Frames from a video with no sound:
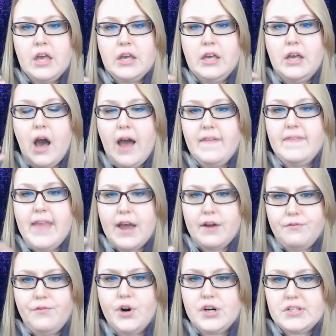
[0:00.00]
gotten that
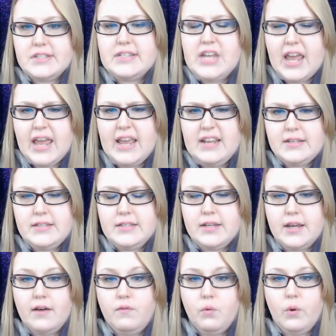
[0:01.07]
first taste
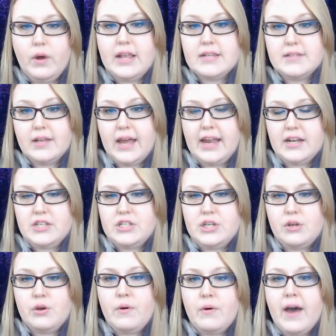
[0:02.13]
of what it's like
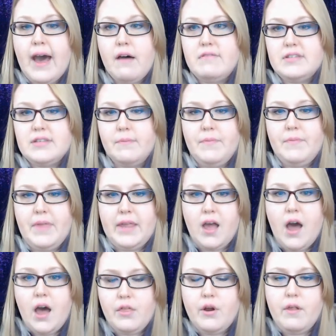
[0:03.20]
to have something
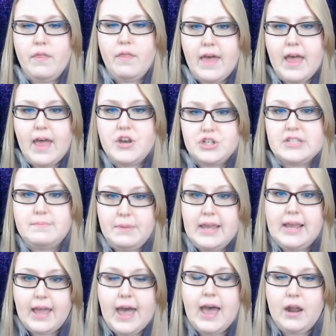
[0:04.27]
other than just being
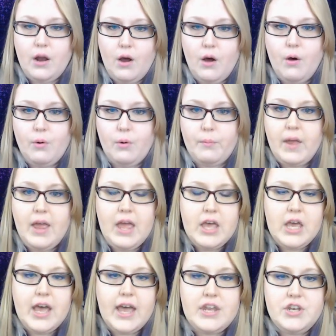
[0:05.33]
at home
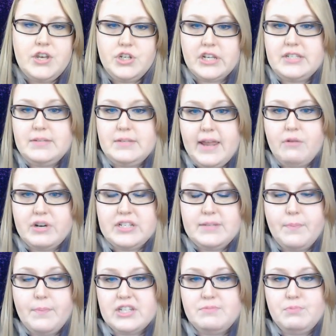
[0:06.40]
and just being
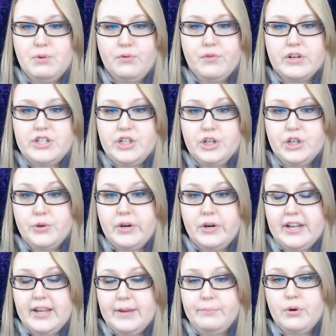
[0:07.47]
responsible for children
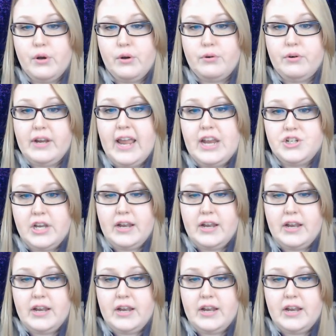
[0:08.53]
and procreation